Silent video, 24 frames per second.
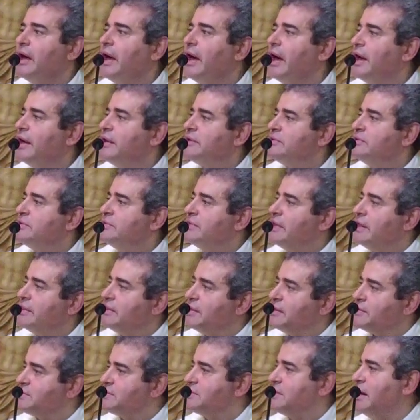And then
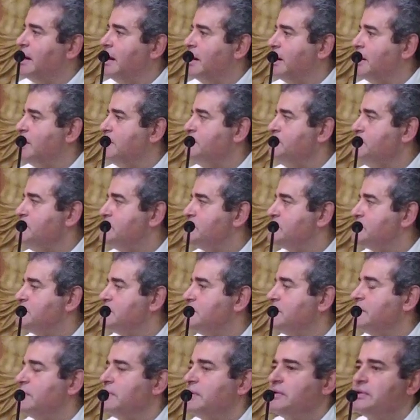the
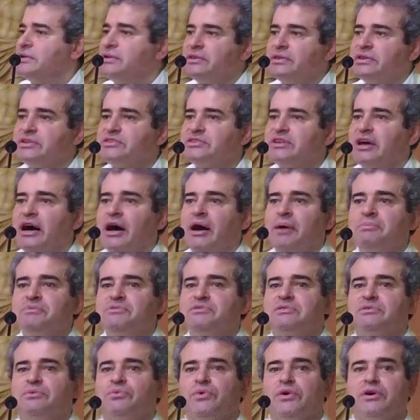
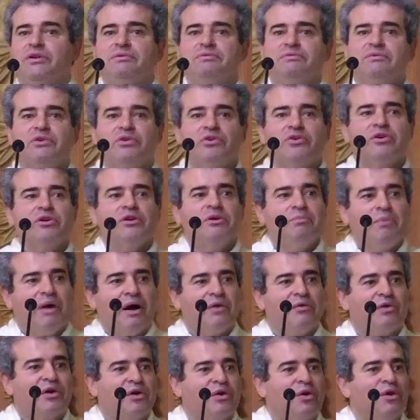Psalms, well, you might
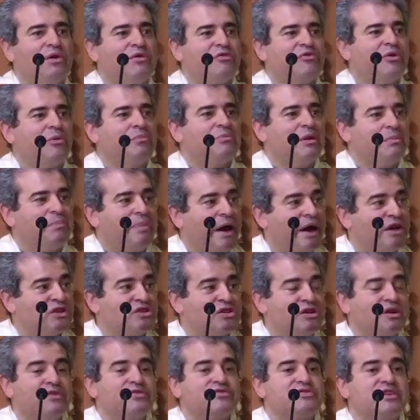recall from the
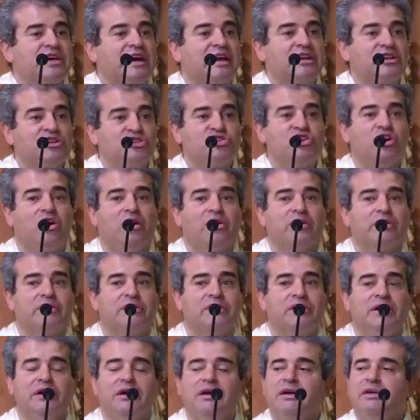Passion of St.
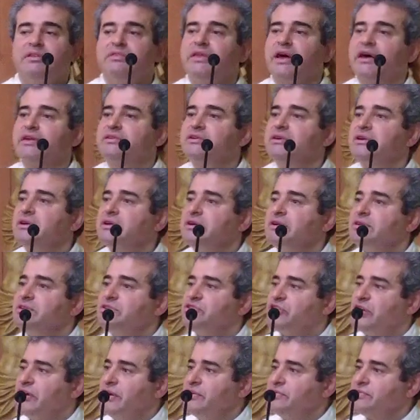John that
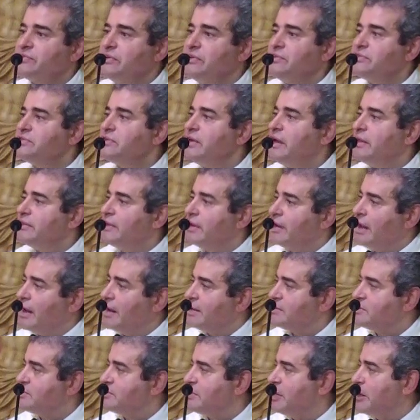Jesus, at the
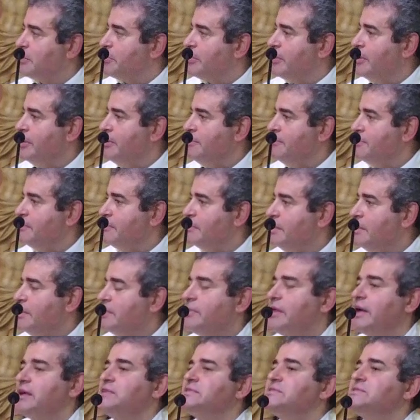Last Supper,
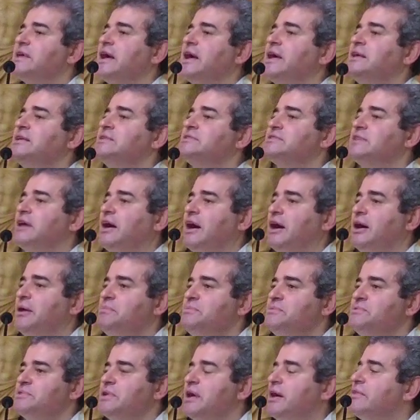they sang
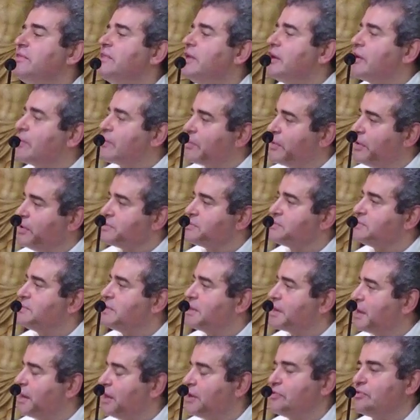Psalms and they crossed the
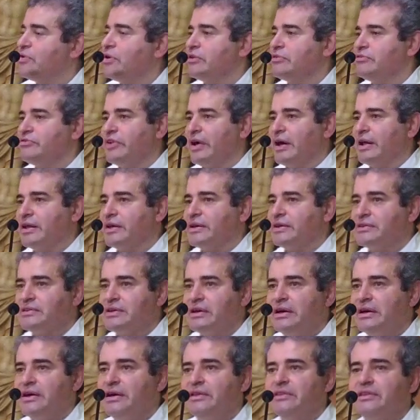Kedron Valley.
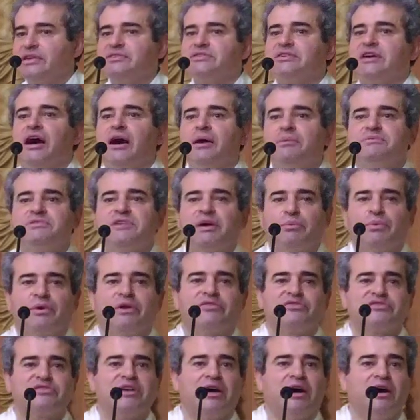The Psalms they would
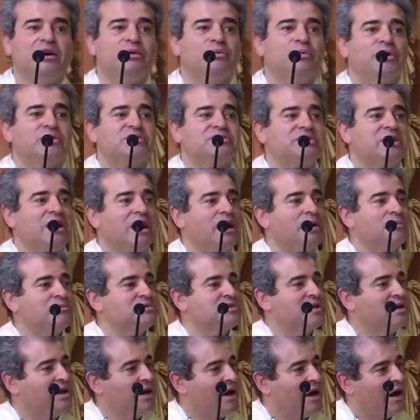have sung were Psalms
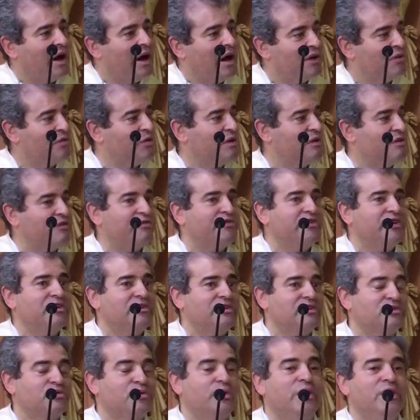
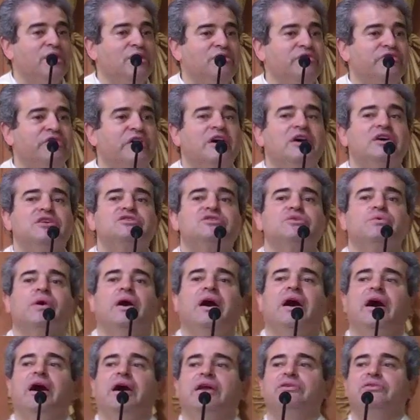112 to
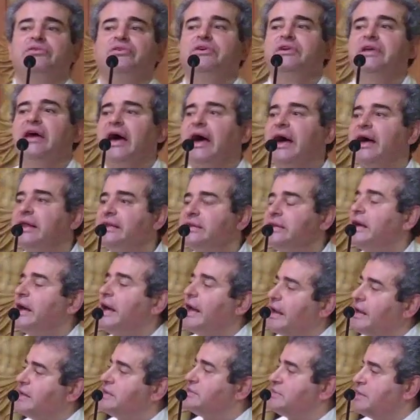
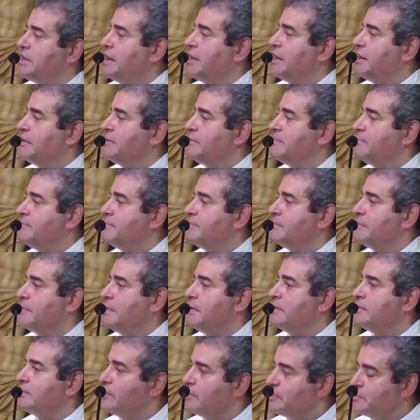118.
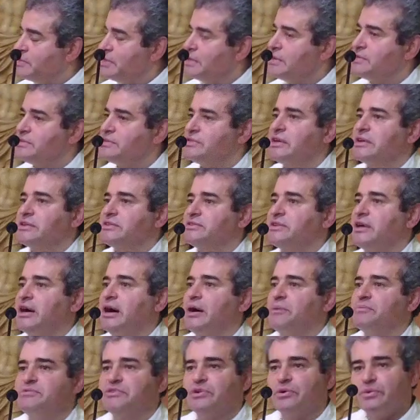There was these six
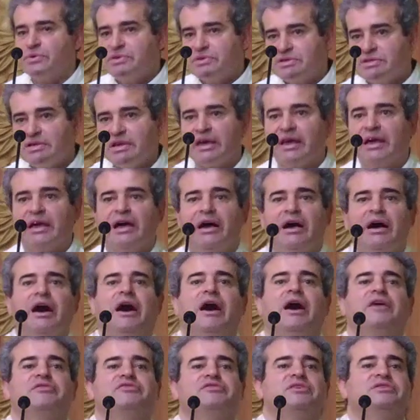Psalms you would sing
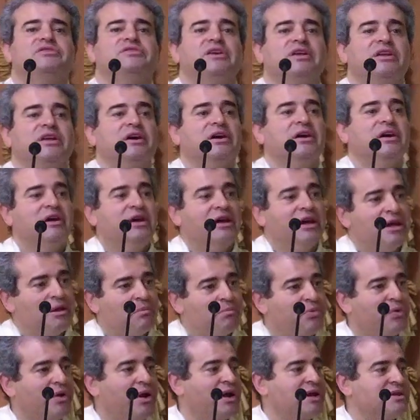after dinner in
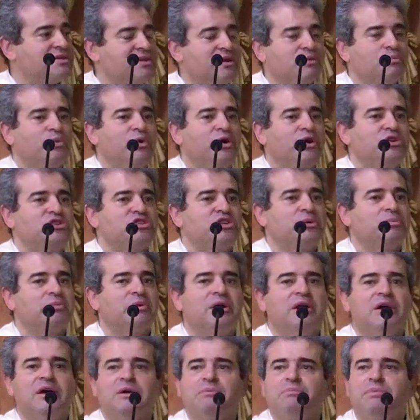praise and worship.
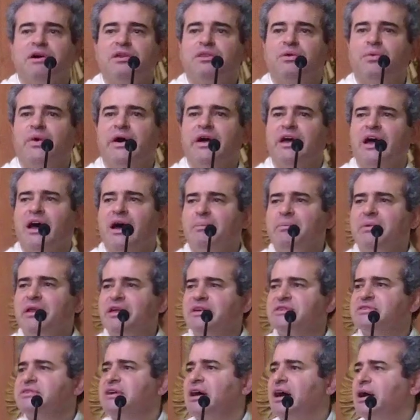By the way, how
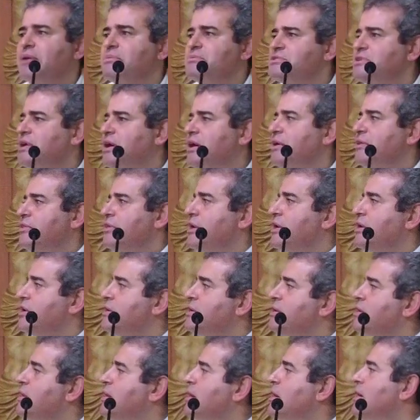many Psalms are there?
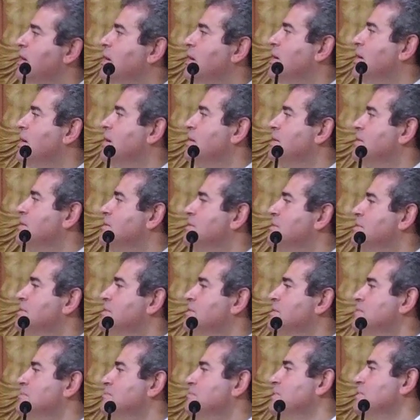
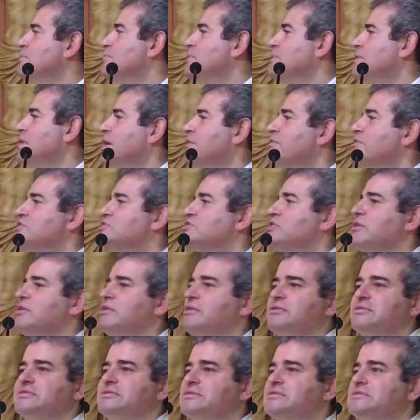Want to have a
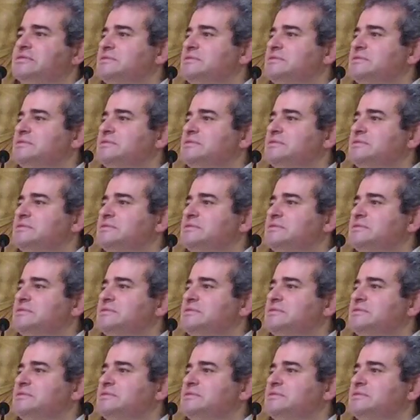shot?